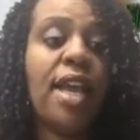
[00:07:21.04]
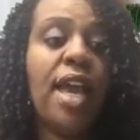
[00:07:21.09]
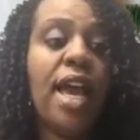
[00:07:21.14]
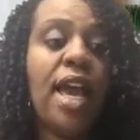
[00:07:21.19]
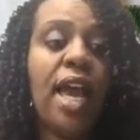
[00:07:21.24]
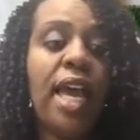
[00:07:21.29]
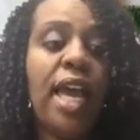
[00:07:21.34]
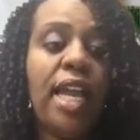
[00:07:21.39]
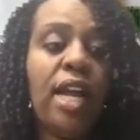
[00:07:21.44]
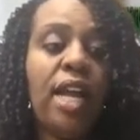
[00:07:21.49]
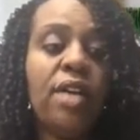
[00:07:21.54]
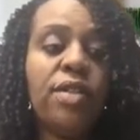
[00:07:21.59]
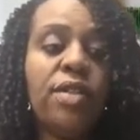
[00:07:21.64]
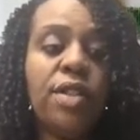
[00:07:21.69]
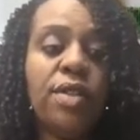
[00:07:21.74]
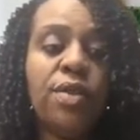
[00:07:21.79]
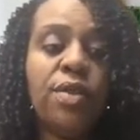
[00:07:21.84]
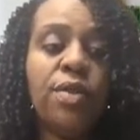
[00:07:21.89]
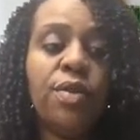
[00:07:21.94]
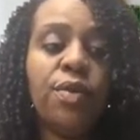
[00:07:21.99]
It
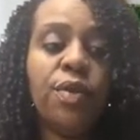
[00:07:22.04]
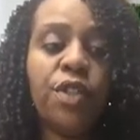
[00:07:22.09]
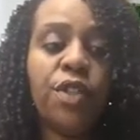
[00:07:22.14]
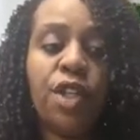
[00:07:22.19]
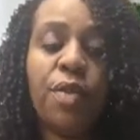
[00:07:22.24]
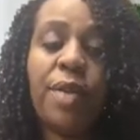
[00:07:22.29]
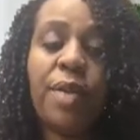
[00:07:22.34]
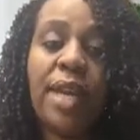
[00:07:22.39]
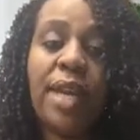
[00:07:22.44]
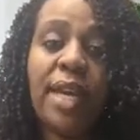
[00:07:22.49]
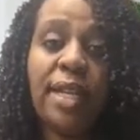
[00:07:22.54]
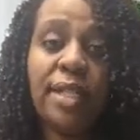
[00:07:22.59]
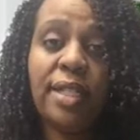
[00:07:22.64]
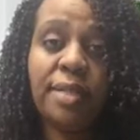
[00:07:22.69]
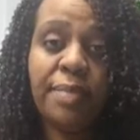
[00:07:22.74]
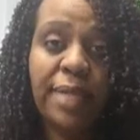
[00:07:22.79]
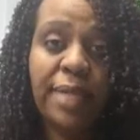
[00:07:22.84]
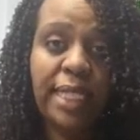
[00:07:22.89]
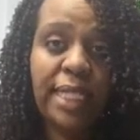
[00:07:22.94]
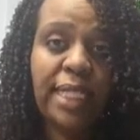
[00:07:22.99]
also will show me it's
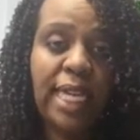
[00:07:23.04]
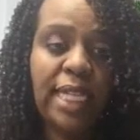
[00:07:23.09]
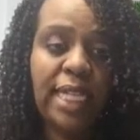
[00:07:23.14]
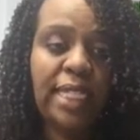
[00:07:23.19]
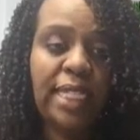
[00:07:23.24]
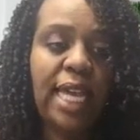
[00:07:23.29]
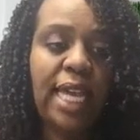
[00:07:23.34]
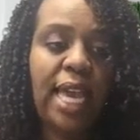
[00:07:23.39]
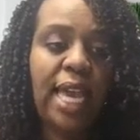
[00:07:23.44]
busy at